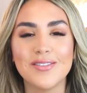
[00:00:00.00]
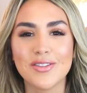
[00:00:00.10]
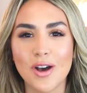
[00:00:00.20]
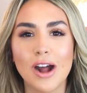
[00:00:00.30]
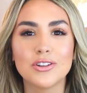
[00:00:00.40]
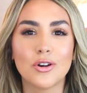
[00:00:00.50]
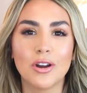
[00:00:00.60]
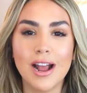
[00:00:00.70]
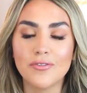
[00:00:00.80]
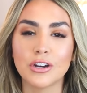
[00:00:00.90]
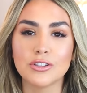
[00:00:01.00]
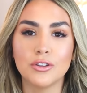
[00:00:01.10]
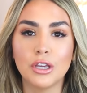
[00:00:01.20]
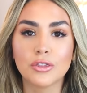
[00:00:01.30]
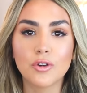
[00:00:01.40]
of thought or effort. So
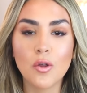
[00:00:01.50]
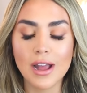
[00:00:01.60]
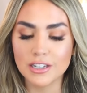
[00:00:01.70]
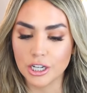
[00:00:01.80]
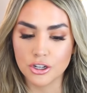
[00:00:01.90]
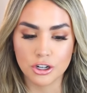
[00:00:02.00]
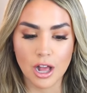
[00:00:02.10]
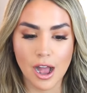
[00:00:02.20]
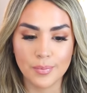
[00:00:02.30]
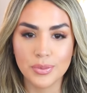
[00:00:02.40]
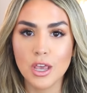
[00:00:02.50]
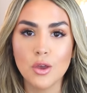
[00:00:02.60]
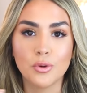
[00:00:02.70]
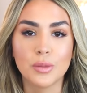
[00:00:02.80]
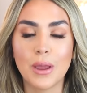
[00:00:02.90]
you can throw that t-shirt on
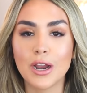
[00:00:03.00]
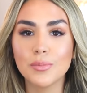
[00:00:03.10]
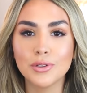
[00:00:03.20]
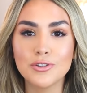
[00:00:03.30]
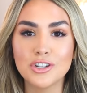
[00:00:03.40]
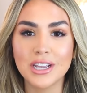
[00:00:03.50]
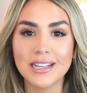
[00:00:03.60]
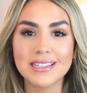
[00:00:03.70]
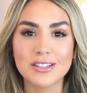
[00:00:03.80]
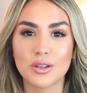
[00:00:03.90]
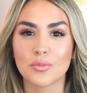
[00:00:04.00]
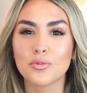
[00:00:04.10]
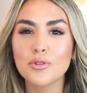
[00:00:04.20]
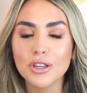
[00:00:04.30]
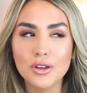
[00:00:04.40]
with a pair of blue jeans, some
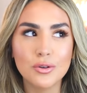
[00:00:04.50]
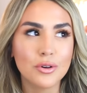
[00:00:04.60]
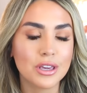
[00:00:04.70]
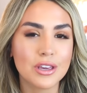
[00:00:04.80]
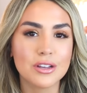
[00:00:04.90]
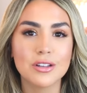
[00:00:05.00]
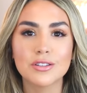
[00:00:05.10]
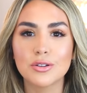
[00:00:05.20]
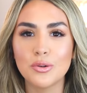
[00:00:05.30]
really cool heels,